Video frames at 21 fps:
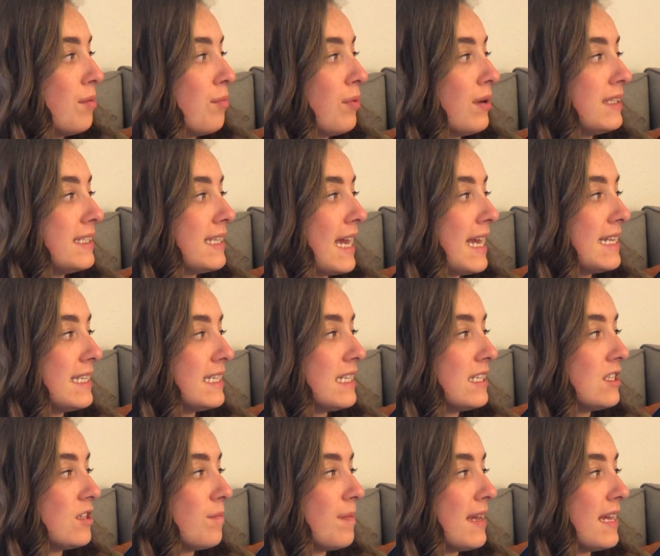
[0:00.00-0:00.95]

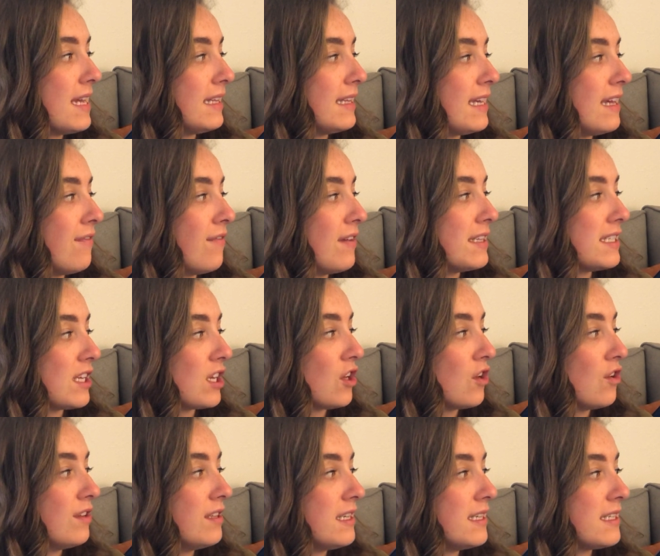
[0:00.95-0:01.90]
Pretending to be a leaf is a good